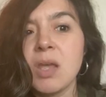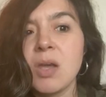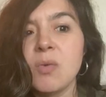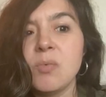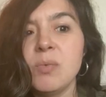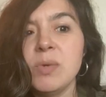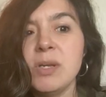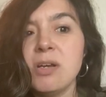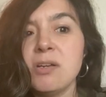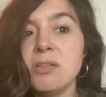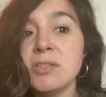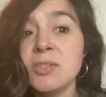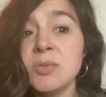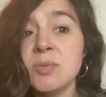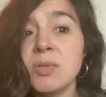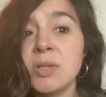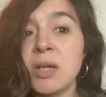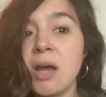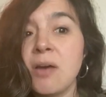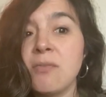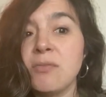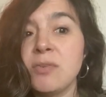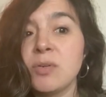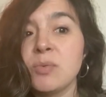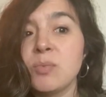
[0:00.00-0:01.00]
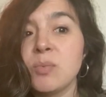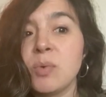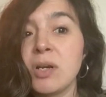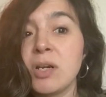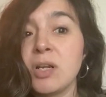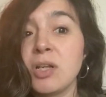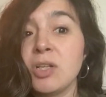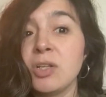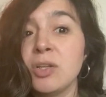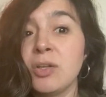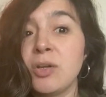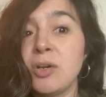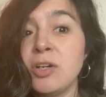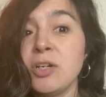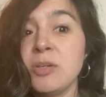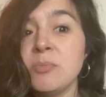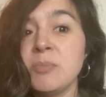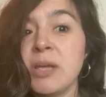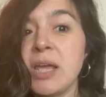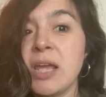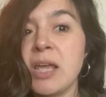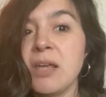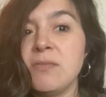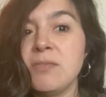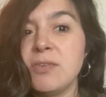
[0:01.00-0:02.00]
We also covered what a learned
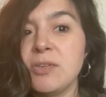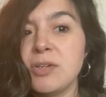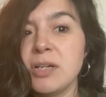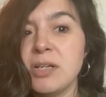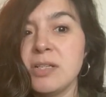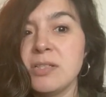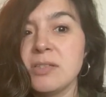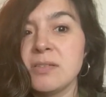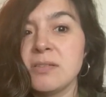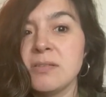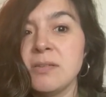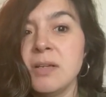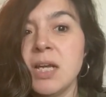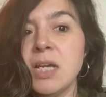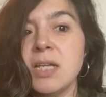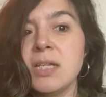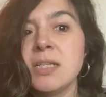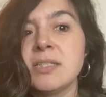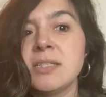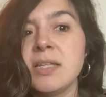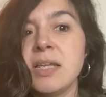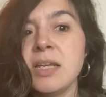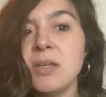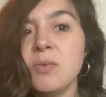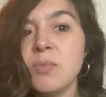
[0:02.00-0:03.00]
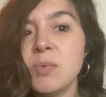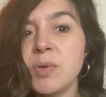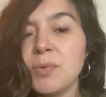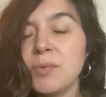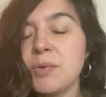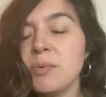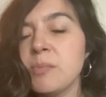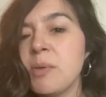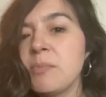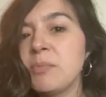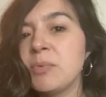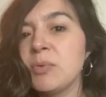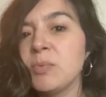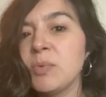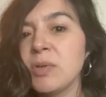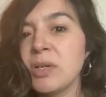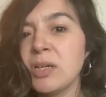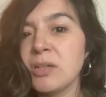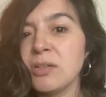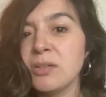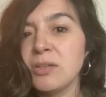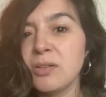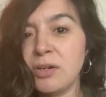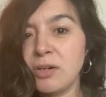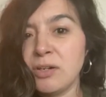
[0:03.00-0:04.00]
behavior is. Does anyone remember what
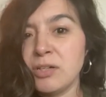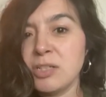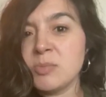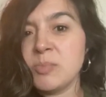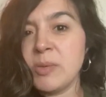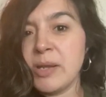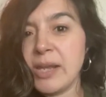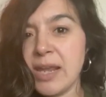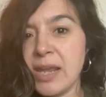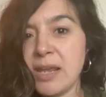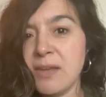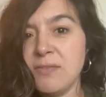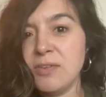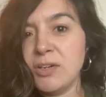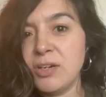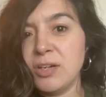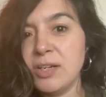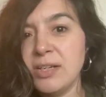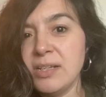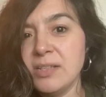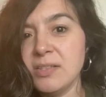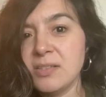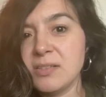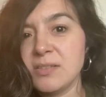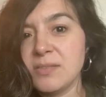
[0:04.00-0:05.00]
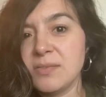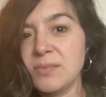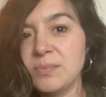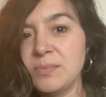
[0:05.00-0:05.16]
a learned behavior is?